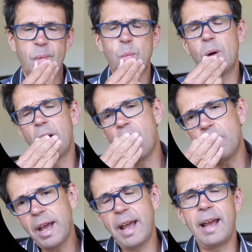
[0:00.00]

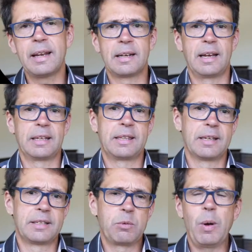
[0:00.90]
On a hand like
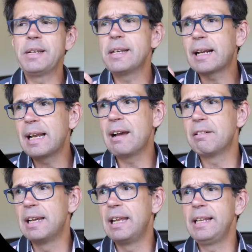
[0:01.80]
this, when de
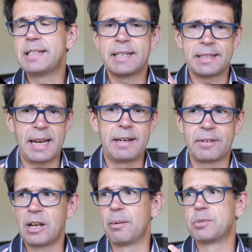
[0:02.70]
Cleyre leads the 10
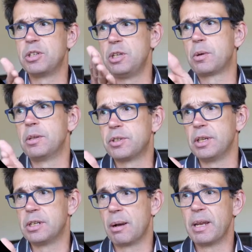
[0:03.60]
of clubs and you can
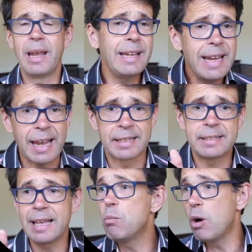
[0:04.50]
see dummy, yes,
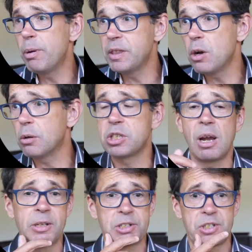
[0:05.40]
there will be the odd
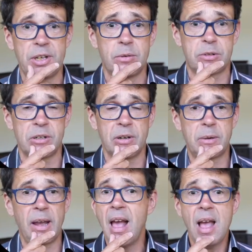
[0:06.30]
time it's a singleton,
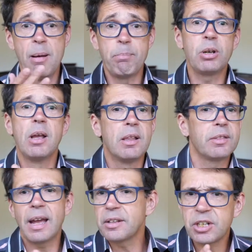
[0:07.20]
okay? But
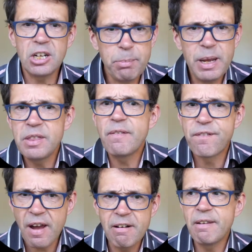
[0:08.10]
that's going to be the
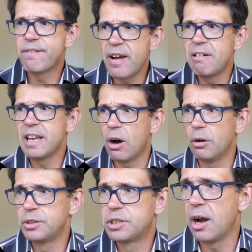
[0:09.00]
very, very
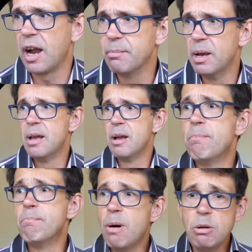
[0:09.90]
odd time.
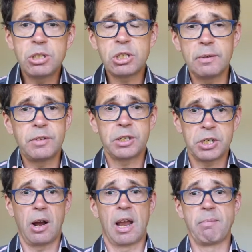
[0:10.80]
Most of the
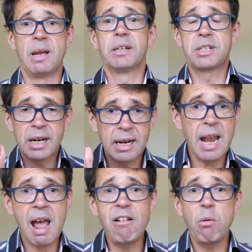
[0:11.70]
time, de
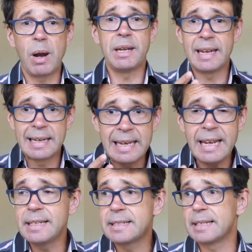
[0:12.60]
Cleyre, when he
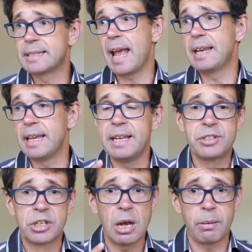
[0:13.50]
leads the 10,
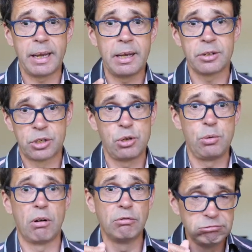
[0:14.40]
is going
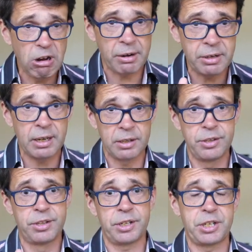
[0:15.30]
to run
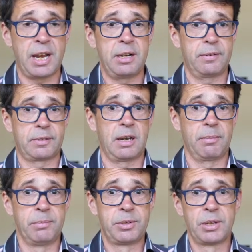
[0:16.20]
the 10 of
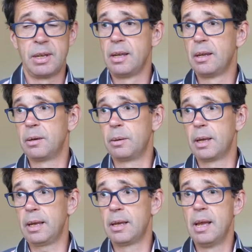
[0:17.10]
clubs.
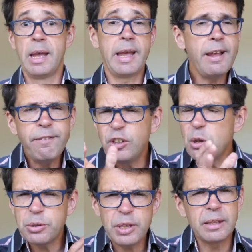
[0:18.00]
Okay? If
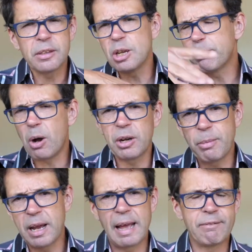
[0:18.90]
you think that your partner
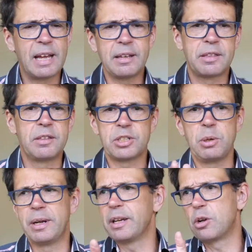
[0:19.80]
might have length in the
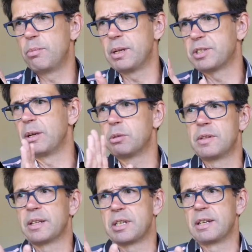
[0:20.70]
suit and it could be a
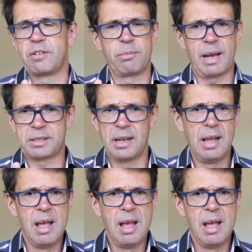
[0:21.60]
singleton, that's a different matter.